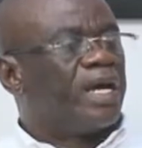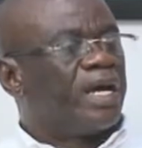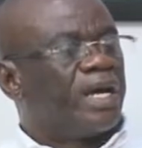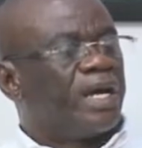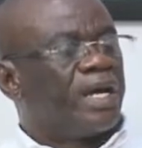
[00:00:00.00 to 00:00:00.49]

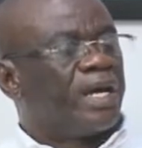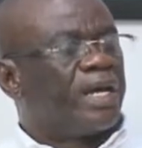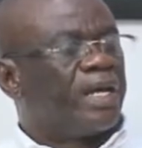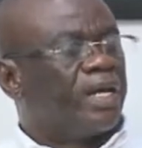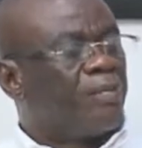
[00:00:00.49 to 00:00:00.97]

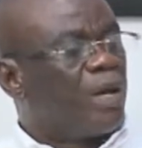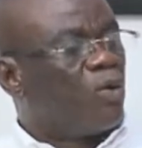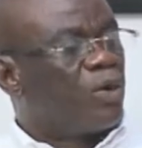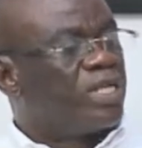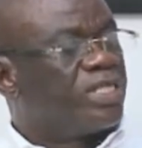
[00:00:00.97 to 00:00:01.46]
and Himan
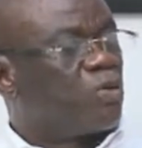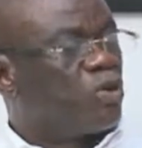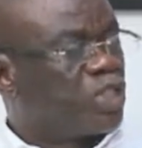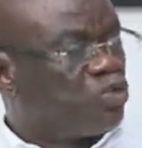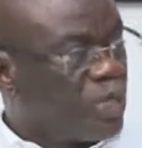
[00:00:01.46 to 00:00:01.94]
Lower Densha
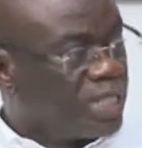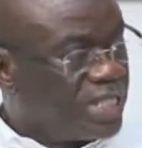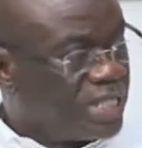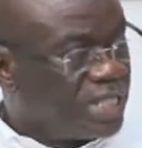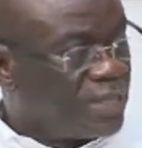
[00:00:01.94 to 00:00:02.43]

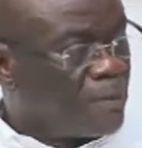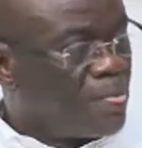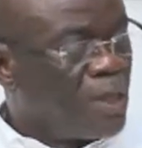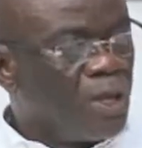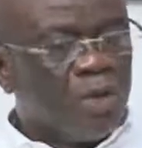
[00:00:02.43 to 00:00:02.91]
constituency
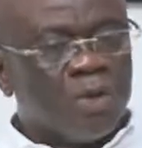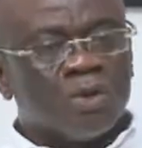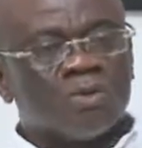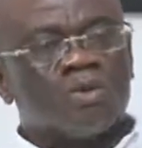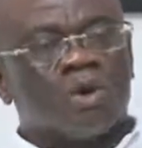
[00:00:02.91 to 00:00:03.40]

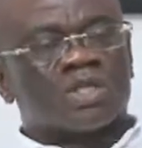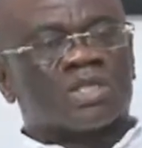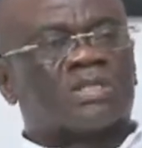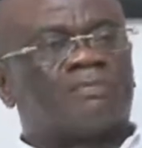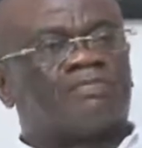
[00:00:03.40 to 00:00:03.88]

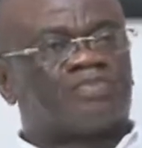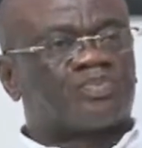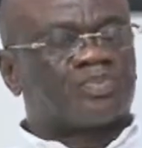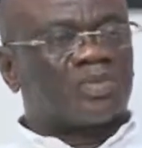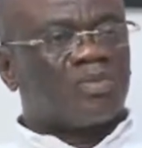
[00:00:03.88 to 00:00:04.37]
was
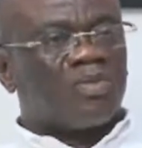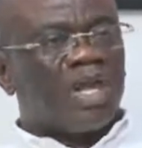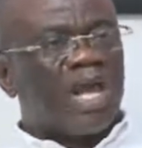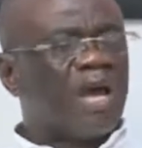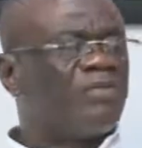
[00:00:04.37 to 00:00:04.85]

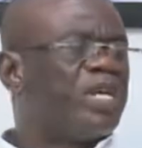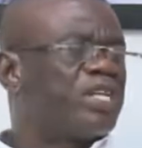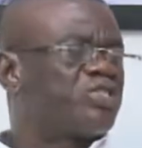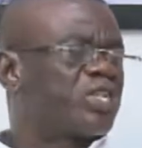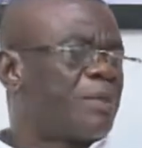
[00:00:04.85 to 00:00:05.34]
having
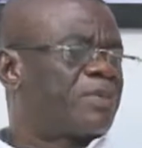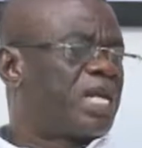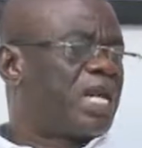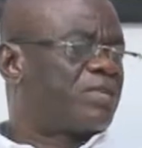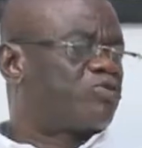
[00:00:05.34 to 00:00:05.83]
the district
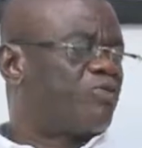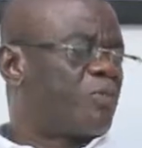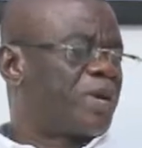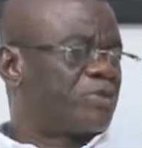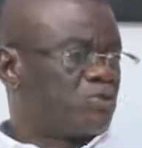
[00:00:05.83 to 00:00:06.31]
capital at
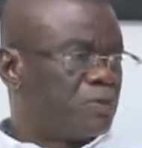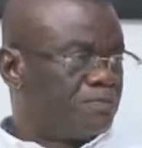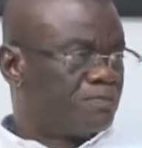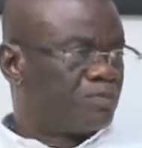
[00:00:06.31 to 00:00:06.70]
Chufuprasu.